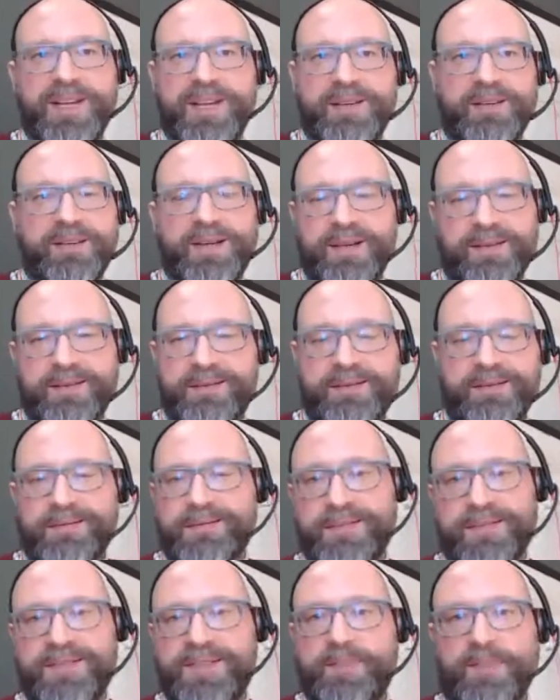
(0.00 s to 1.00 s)
in
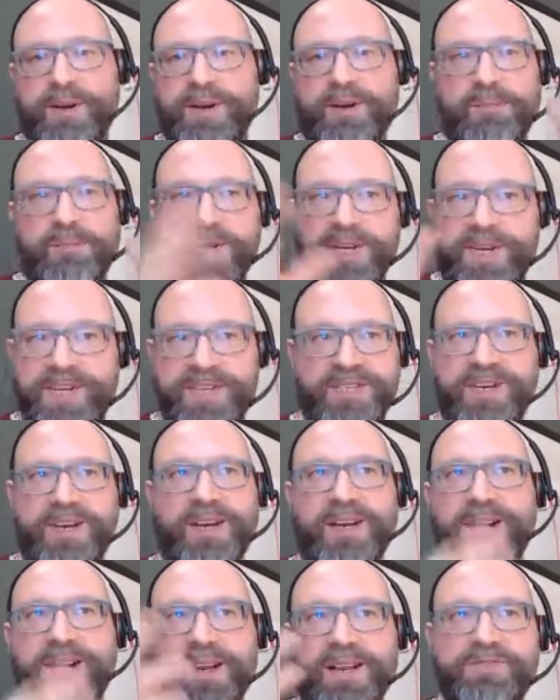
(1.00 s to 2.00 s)
somewhere in Merchiston in
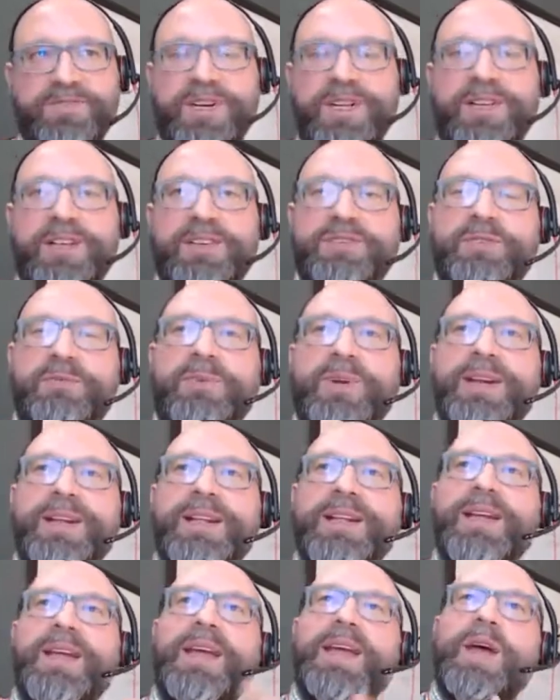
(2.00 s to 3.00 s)
a literature classroom, right?
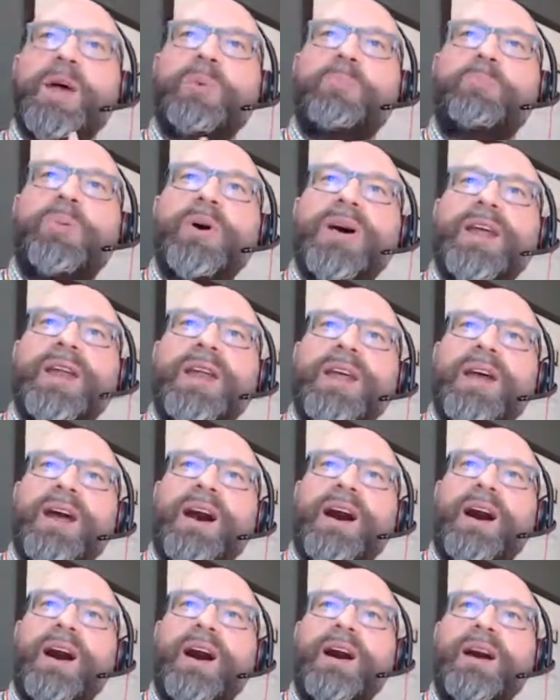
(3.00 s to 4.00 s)
But
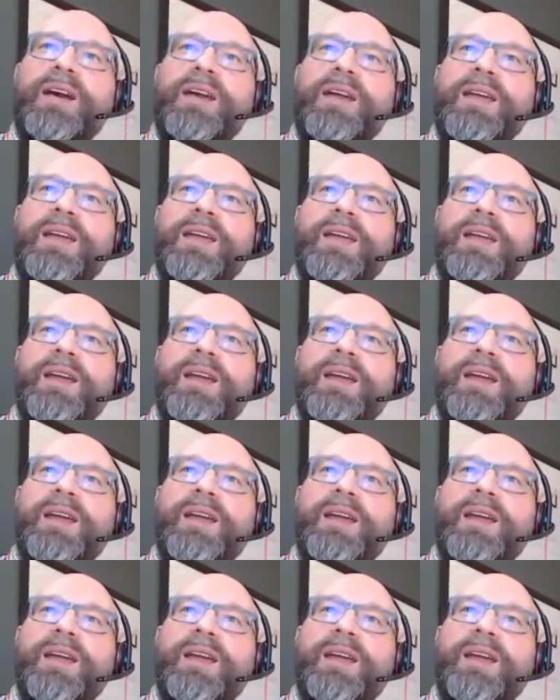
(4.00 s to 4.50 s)
and